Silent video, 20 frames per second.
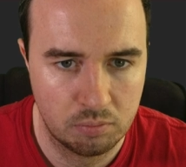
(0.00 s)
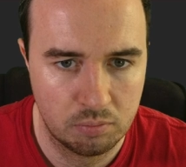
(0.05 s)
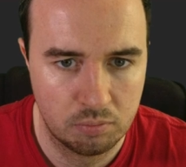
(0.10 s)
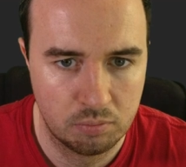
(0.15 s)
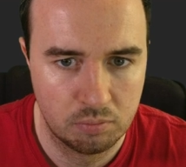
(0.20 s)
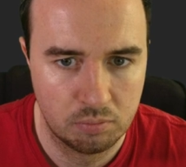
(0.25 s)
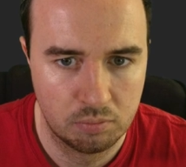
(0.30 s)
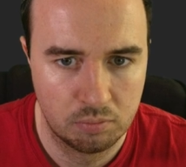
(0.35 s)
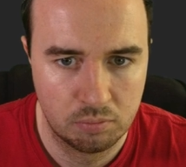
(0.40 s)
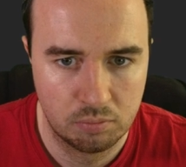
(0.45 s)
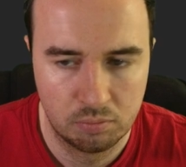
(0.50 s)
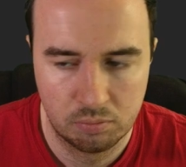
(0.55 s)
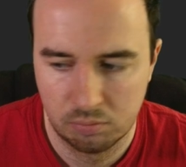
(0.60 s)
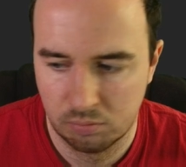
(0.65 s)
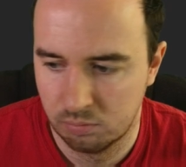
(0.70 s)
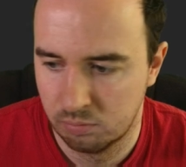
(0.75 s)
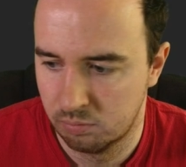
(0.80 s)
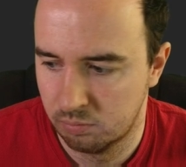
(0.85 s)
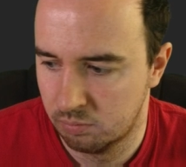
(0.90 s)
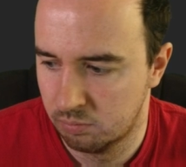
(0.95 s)

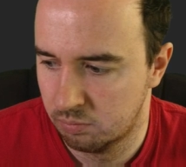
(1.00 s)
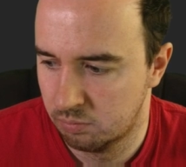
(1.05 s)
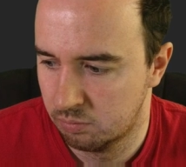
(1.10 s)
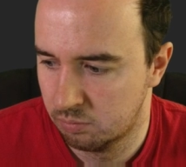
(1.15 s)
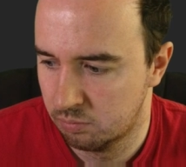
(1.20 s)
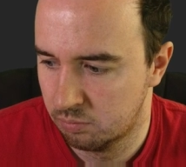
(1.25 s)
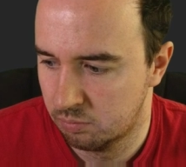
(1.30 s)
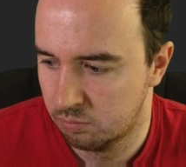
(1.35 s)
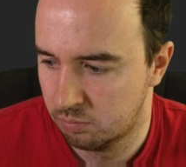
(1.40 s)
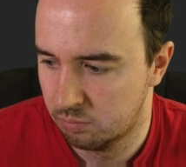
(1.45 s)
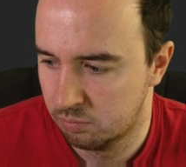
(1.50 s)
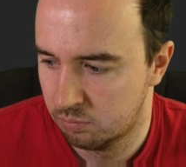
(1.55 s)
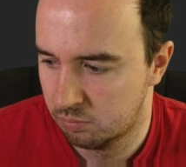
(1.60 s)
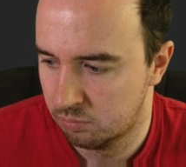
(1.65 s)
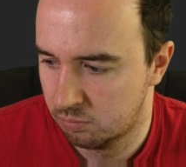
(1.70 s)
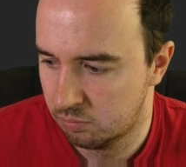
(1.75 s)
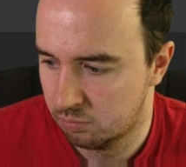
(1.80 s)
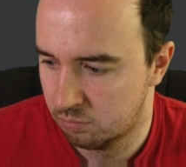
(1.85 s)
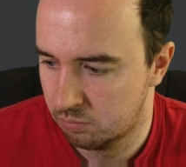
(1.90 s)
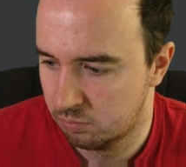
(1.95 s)

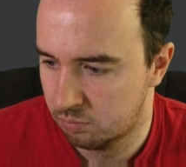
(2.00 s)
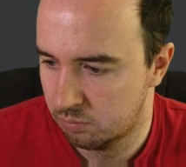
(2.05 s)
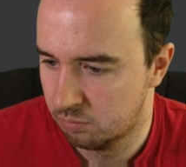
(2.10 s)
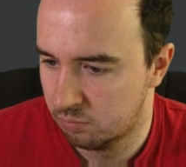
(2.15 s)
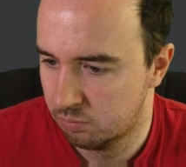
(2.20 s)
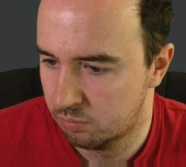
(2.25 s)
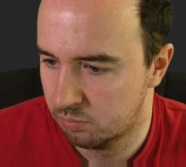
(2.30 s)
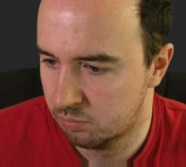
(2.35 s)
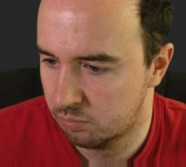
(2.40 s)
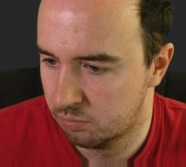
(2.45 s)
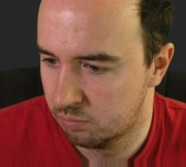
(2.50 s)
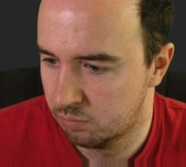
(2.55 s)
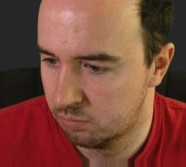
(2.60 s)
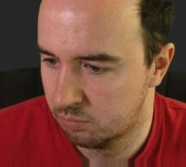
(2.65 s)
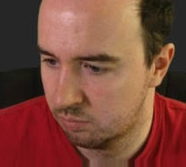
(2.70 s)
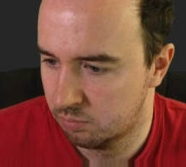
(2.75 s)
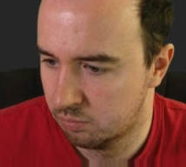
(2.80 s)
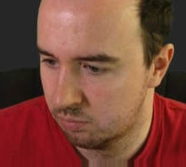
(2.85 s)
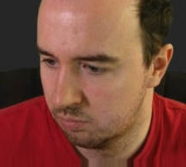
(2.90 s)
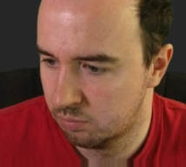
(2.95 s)

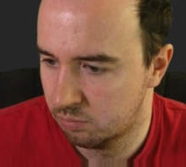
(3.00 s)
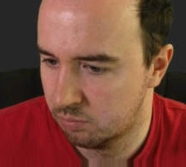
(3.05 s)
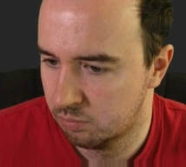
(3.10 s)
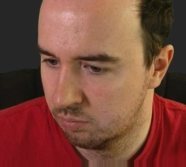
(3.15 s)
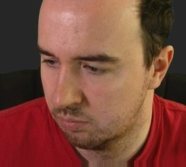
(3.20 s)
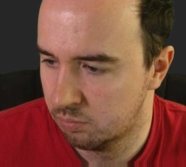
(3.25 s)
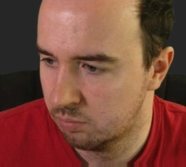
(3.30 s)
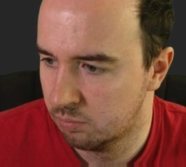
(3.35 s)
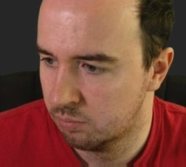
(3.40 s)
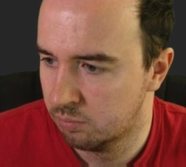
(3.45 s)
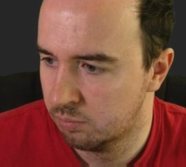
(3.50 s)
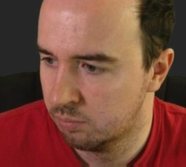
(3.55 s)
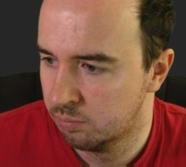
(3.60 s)
(no one is talking)